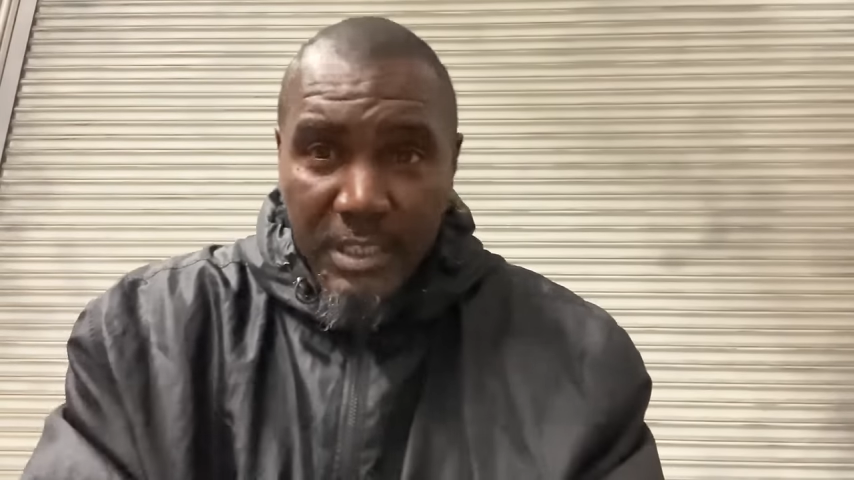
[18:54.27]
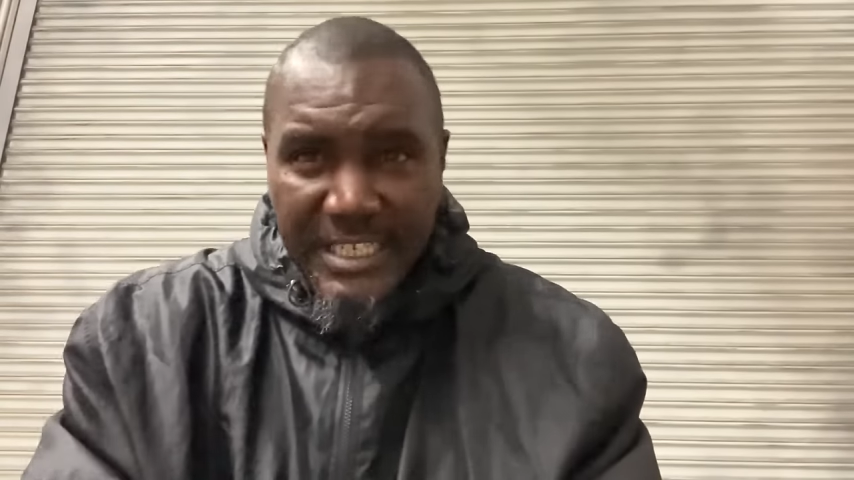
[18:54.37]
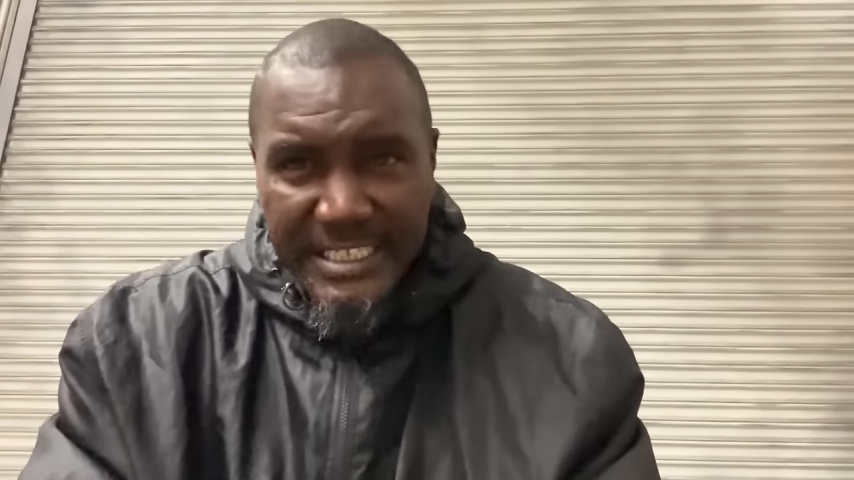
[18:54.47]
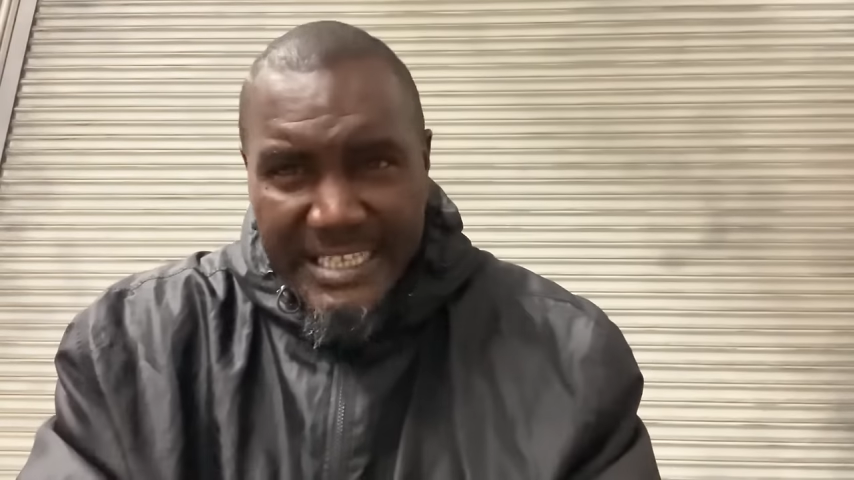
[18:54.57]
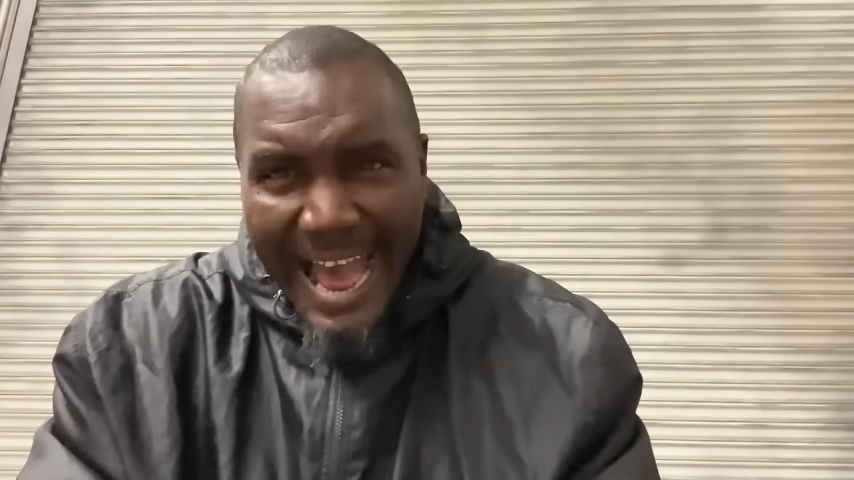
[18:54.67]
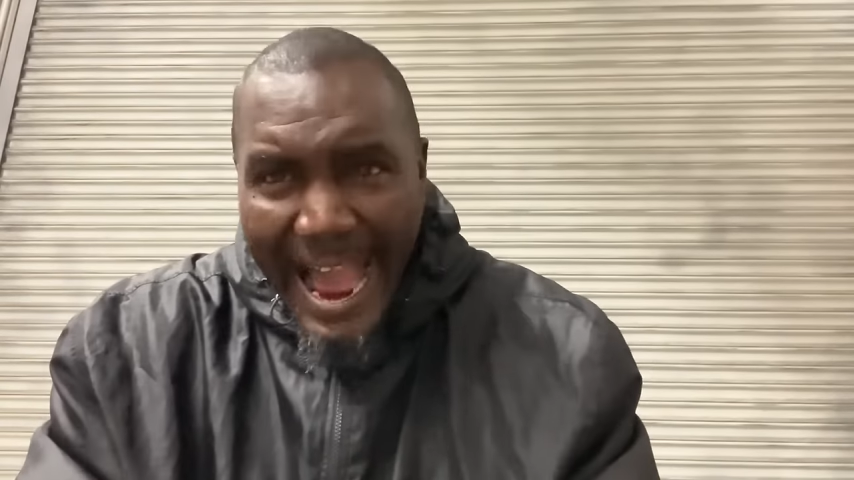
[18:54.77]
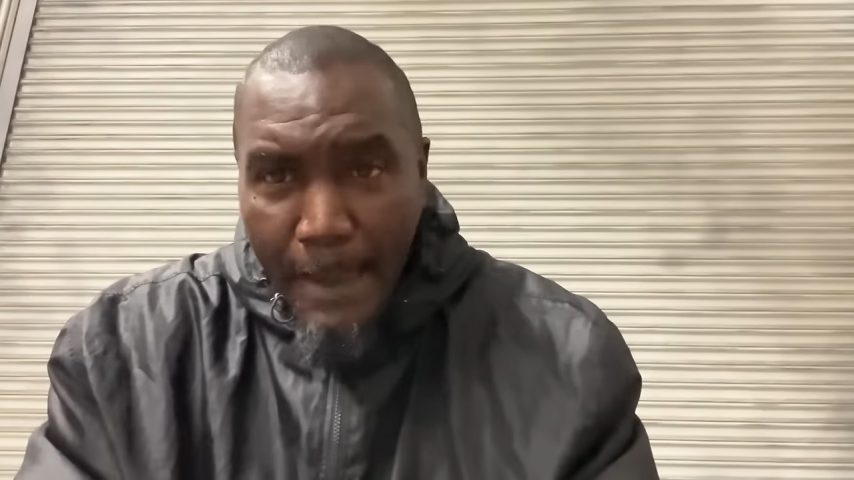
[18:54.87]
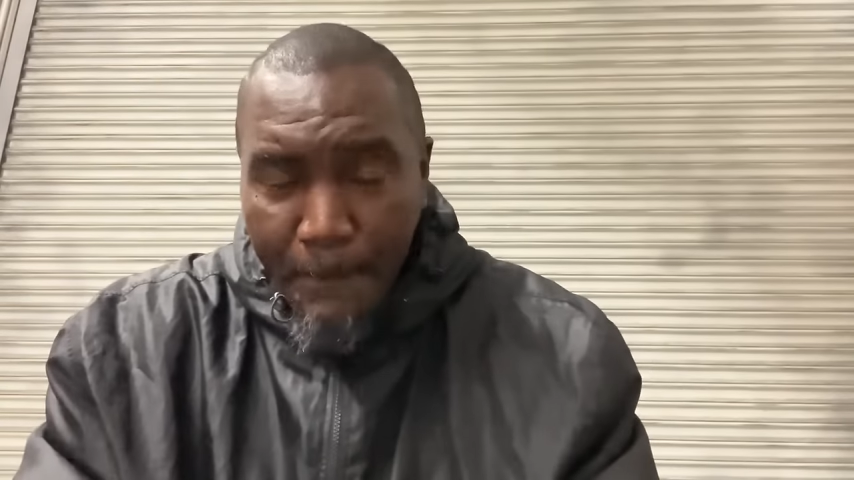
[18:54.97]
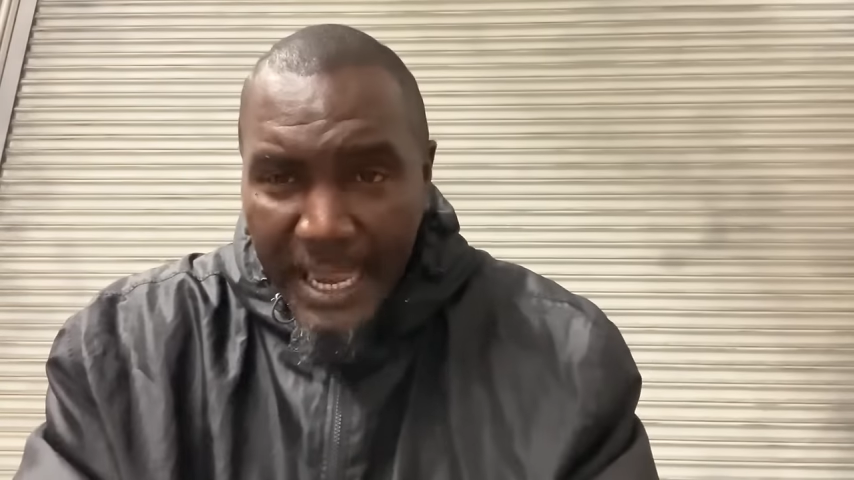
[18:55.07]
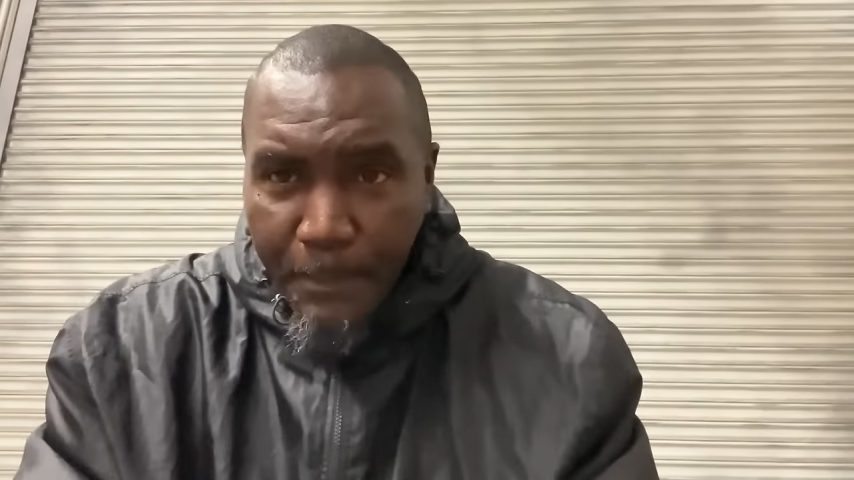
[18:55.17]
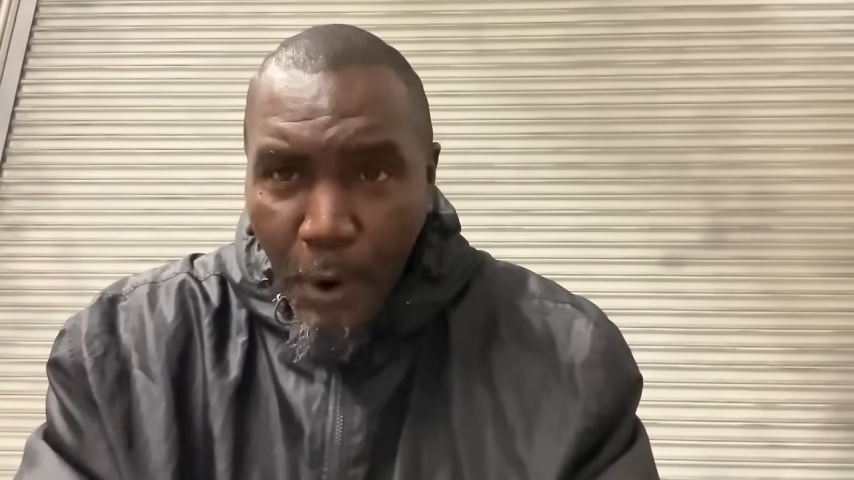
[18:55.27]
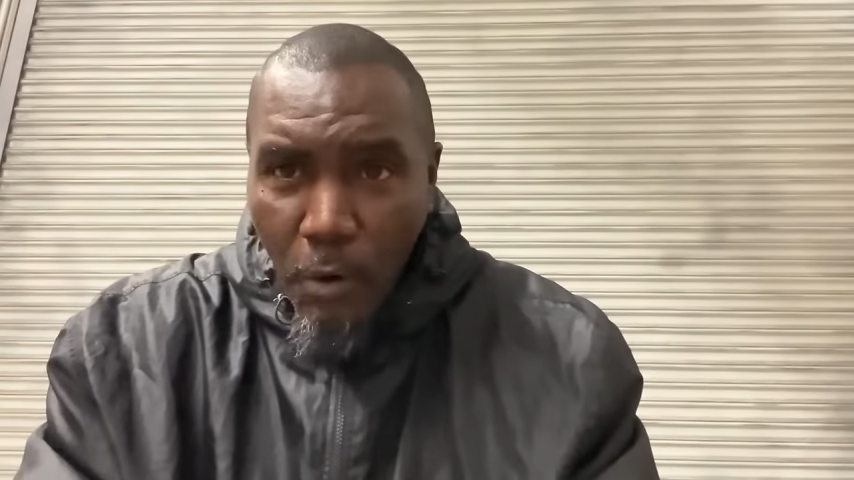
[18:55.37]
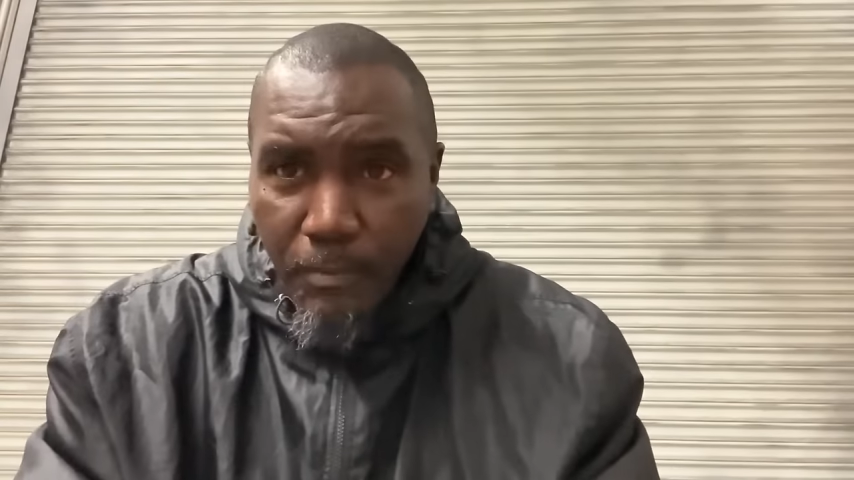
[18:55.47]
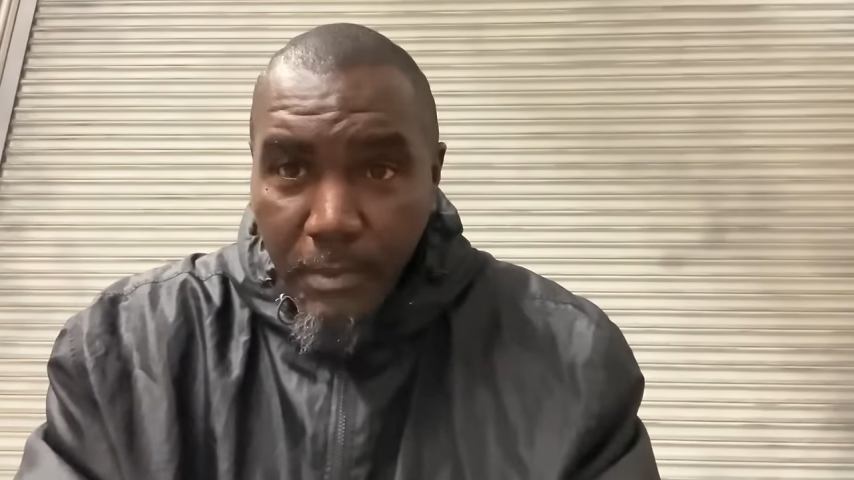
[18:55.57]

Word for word: decide, people.